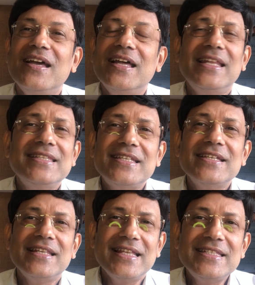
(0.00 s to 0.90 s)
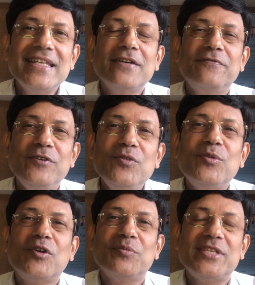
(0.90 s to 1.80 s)
Let's take a few
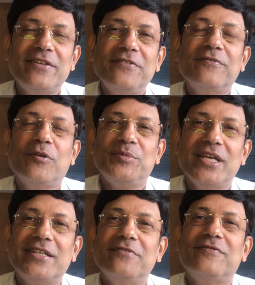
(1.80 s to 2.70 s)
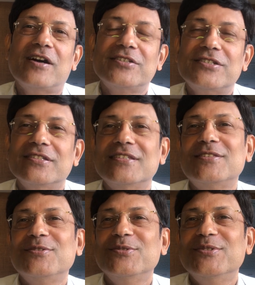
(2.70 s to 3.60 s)
more objective functions
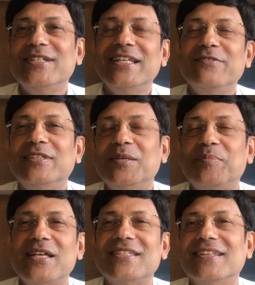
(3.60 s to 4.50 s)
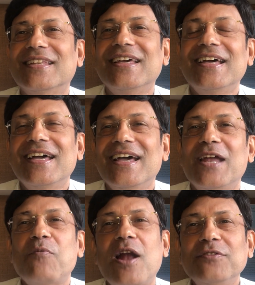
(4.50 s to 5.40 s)
to deal with the puzzle.
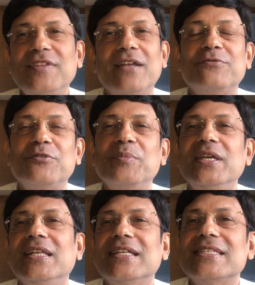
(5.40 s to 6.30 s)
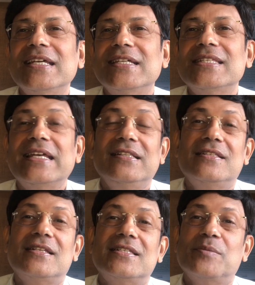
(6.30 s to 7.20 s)
And one of that would be, let's say,
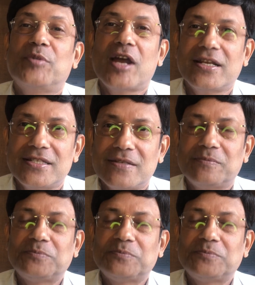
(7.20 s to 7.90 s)
sales surprise,